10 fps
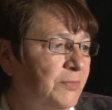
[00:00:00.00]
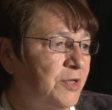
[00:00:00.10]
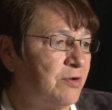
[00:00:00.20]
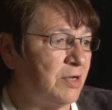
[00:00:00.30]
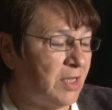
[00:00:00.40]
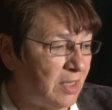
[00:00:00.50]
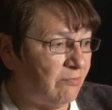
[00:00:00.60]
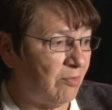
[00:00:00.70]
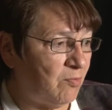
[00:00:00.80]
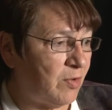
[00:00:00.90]
There again,
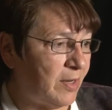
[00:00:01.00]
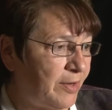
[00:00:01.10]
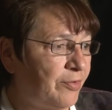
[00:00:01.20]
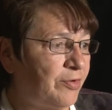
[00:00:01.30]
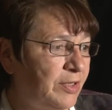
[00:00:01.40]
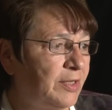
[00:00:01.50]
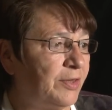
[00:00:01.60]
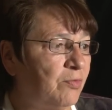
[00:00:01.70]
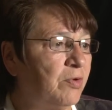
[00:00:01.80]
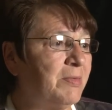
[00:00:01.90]
from what I heard, yeah,
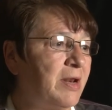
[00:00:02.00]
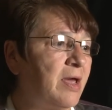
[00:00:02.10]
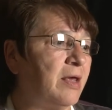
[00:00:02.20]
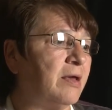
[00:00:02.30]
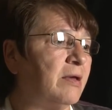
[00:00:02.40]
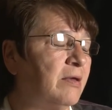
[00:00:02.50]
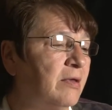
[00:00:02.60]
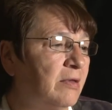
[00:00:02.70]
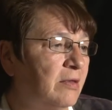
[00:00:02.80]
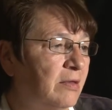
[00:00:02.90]
the women had a
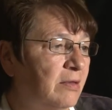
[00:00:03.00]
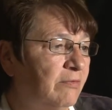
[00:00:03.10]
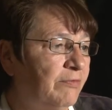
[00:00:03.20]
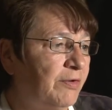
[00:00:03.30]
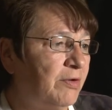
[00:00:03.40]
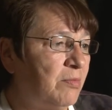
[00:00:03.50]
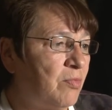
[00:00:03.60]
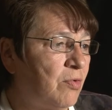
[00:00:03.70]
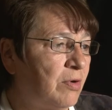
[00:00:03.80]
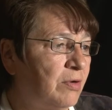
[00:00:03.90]
very
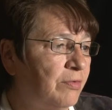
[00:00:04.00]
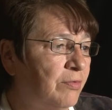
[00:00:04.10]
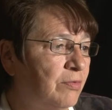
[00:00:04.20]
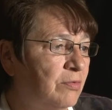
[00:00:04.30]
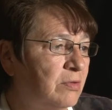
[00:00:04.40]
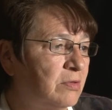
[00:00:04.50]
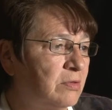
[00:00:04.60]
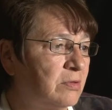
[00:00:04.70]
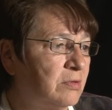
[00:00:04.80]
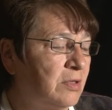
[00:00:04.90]
important role
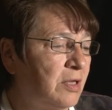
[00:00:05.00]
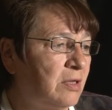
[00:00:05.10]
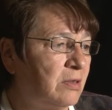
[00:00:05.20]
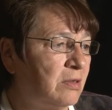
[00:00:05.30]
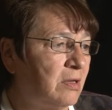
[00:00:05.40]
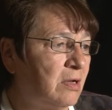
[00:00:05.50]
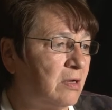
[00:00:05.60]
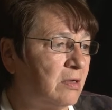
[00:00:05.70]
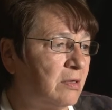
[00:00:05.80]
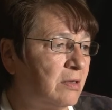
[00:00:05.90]
in
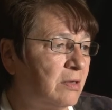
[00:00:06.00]
uh,